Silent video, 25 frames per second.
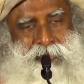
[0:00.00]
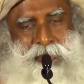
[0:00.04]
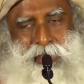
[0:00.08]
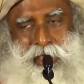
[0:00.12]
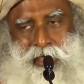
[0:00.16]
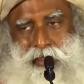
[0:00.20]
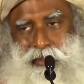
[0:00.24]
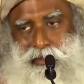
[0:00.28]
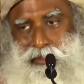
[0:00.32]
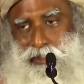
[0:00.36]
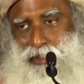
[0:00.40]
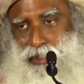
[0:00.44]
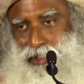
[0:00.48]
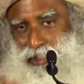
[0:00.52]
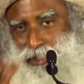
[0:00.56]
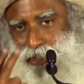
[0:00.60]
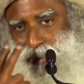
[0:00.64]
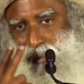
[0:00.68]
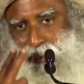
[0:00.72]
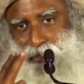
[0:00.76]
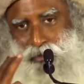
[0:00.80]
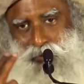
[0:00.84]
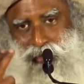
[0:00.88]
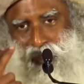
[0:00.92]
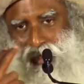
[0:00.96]
not
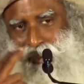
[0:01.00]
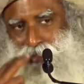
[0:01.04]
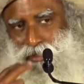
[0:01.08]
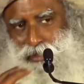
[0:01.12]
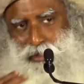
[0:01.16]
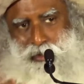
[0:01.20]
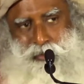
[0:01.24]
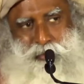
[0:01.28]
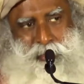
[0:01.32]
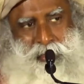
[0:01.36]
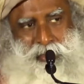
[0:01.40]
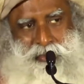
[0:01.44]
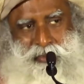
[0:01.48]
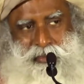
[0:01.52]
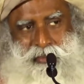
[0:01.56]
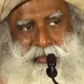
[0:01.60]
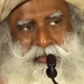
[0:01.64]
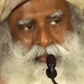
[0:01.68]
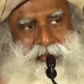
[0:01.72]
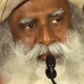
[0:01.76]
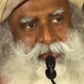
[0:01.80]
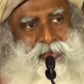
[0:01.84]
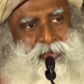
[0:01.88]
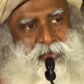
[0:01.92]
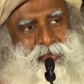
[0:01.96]
just in your nasal
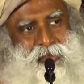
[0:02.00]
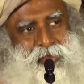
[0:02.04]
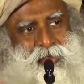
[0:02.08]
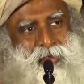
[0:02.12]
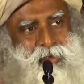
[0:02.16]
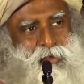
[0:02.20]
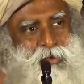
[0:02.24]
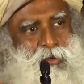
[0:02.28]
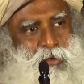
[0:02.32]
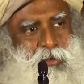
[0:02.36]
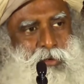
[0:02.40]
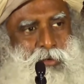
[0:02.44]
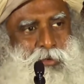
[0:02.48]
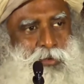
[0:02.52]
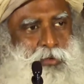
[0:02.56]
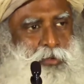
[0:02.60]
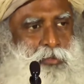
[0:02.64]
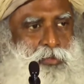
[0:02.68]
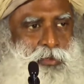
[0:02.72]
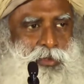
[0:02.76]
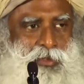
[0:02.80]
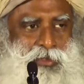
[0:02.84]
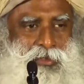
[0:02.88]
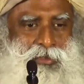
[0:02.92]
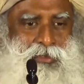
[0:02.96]
passages, all
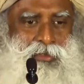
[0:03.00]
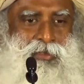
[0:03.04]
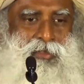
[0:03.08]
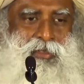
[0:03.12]
over,